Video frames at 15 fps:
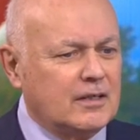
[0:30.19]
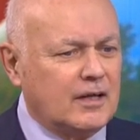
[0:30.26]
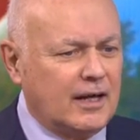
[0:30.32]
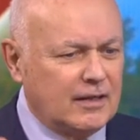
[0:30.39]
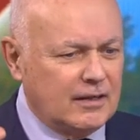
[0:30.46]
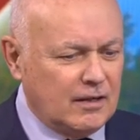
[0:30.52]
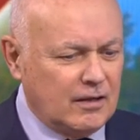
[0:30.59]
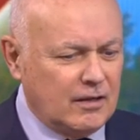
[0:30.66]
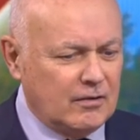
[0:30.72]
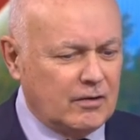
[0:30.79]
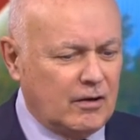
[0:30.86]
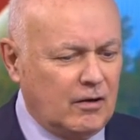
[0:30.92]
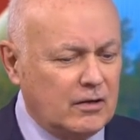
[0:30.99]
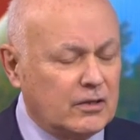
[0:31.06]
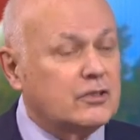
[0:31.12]

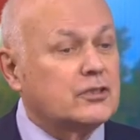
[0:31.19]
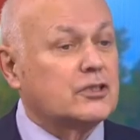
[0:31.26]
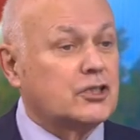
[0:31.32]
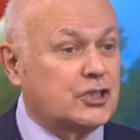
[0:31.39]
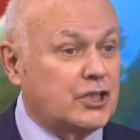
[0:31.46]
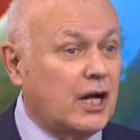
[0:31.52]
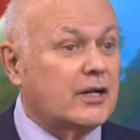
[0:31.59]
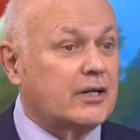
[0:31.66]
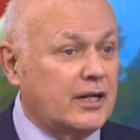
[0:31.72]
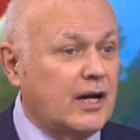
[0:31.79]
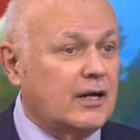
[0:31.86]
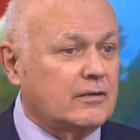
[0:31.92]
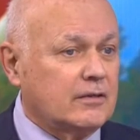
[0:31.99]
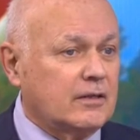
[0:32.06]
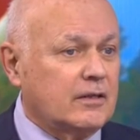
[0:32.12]
The Hollanders shut
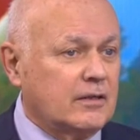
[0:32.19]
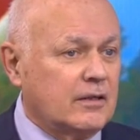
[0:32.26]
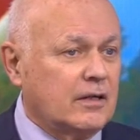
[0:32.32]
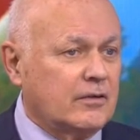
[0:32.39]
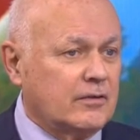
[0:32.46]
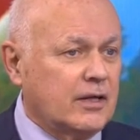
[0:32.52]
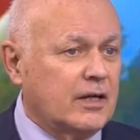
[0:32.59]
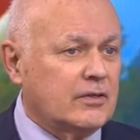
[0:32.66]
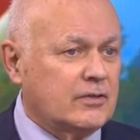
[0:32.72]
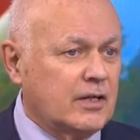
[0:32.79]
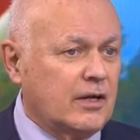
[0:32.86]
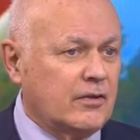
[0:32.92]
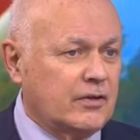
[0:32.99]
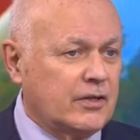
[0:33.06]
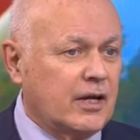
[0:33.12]
down theirs
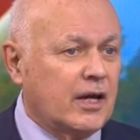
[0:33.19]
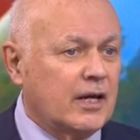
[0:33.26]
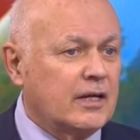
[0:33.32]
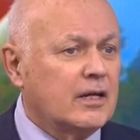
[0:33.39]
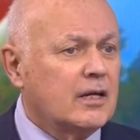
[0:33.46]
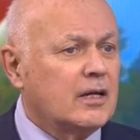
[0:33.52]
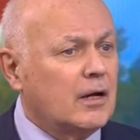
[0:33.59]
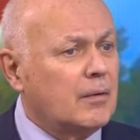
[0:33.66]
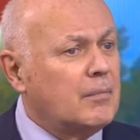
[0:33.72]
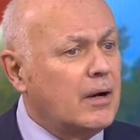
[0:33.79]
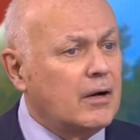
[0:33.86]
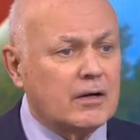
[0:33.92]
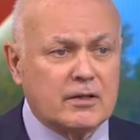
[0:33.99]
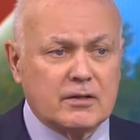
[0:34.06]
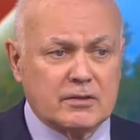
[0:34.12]
the other day.
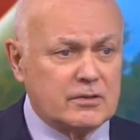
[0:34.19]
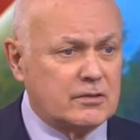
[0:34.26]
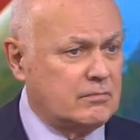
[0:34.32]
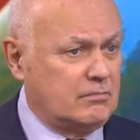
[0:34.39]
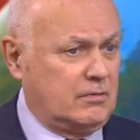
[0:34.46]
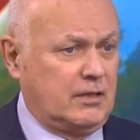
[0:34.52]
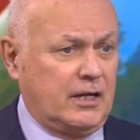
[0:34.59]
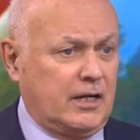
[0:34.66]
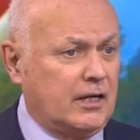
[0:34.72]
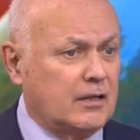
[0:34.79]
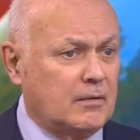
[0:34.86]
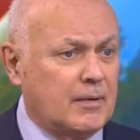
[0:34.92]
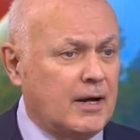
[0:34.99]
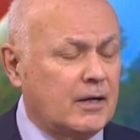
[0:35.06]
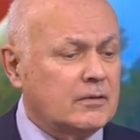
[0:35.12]
America's kicking
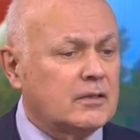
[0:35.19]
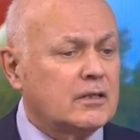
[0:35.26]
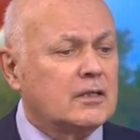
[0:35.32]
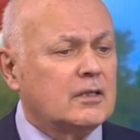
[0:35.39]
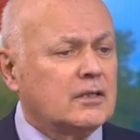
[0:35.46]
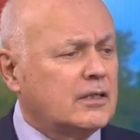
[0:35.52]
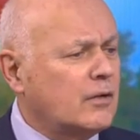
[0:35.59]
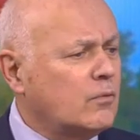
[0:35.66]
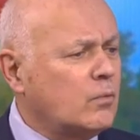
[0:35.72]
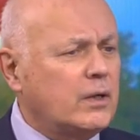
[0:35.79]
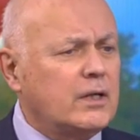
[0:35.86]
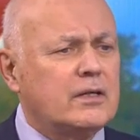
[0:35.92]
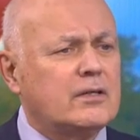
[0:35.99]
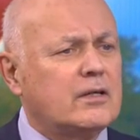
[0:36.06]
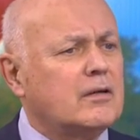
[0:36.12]
them out. Yet
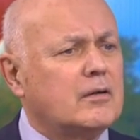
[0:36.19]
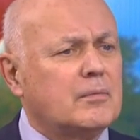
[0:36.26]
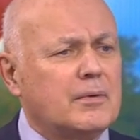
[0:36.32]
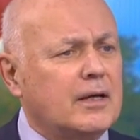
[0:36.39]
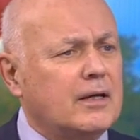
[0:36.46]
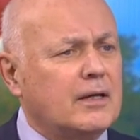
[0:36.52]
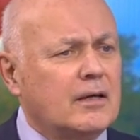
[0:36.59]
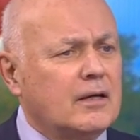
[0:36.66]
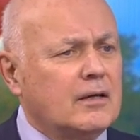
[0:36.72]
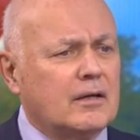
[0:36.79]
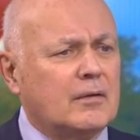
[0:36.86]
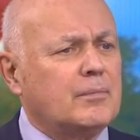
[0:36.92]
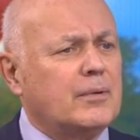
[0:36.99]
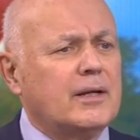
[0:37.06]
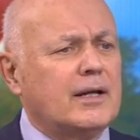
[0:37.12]
we seem to be
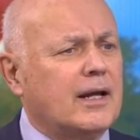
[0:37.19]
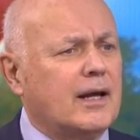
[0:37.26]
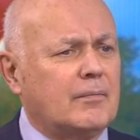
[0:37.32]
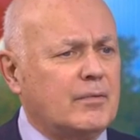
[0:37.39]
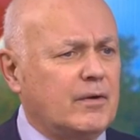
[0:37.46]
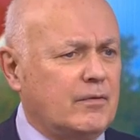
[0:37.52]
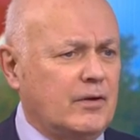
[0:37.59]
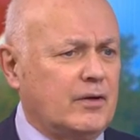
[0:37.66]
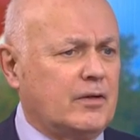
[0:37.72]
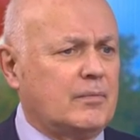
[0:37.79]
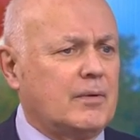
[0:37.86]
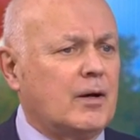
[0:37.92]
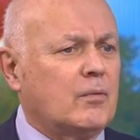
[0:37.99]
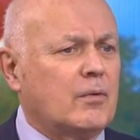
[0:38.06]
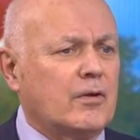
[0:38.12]
completely ambivalent
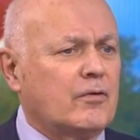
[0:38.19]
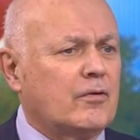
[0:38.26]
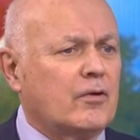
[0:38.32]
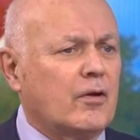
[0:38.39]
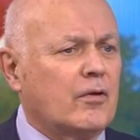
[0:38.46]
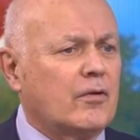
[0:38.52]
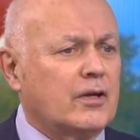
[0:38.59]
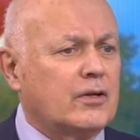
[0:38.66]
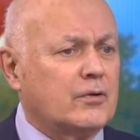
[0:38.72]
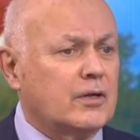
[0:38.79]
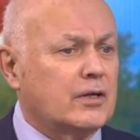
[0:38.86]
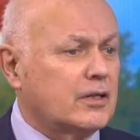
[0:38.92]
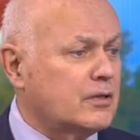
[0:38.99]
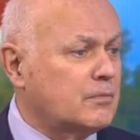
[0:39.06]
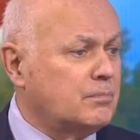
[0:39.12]
about whether or not they're
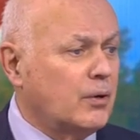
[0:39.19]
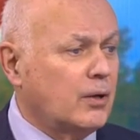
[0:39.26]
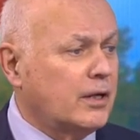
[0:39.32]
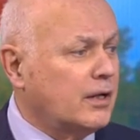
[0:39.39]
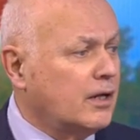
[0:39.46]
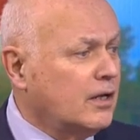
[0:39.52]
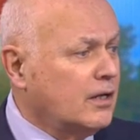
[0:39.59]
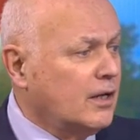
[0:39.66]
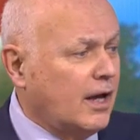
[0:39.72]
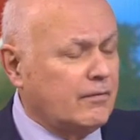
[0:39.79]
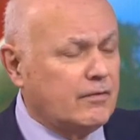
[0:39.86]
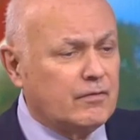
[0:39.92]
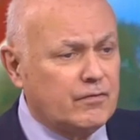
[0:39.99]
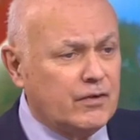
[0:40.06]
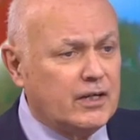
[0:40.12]
doing this bullying,
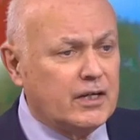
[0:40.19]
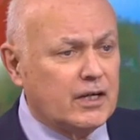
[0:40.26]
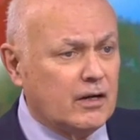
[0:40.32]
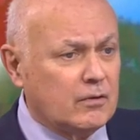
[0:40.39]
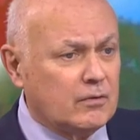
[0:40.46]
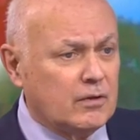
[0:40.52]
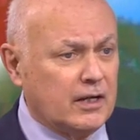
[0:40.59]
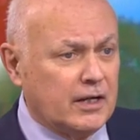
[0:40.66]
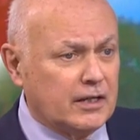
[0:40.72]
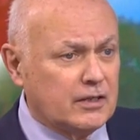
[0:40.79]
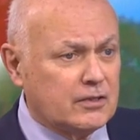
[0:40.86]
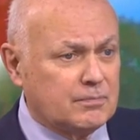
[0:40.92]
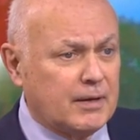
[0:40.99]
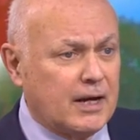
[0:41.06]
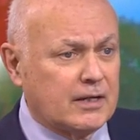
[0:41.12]
having video
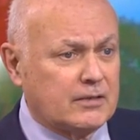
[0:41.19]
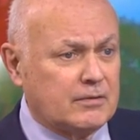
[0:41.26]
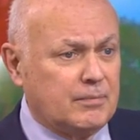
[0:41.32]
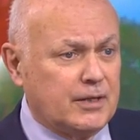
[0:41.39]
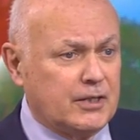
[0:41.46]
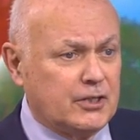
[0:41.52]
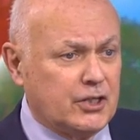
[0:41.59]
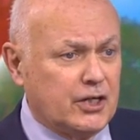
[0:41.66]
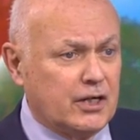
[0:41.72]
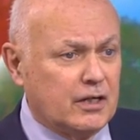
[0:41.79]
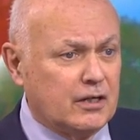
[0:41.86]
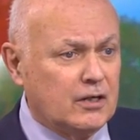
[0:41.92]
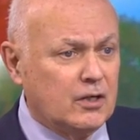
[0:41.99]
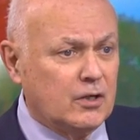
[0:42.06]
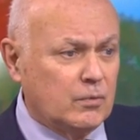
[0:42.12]
links back to
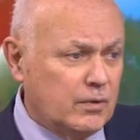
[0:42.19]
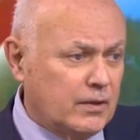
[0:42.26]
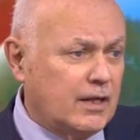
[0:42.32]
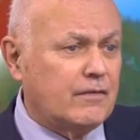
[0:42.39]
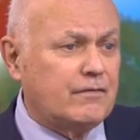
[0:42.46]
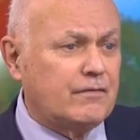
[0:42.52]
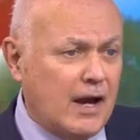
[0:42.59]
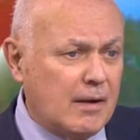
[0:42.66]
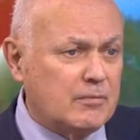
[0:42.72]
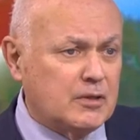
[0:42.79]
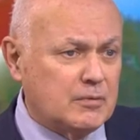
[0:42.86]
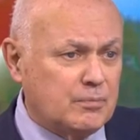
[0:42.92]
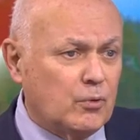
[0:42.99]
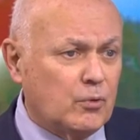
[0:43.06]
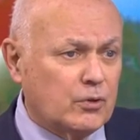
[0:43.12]
Beijing with their
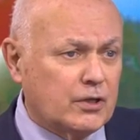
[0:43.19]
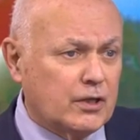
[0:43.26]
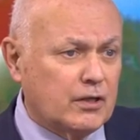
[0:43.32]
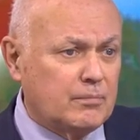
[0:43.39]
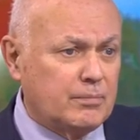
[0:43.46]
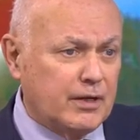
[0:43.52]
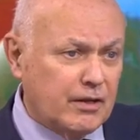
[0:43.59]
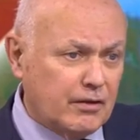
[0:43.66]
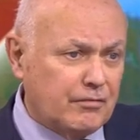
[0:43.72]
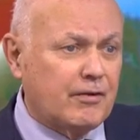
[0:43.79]
families brought in, being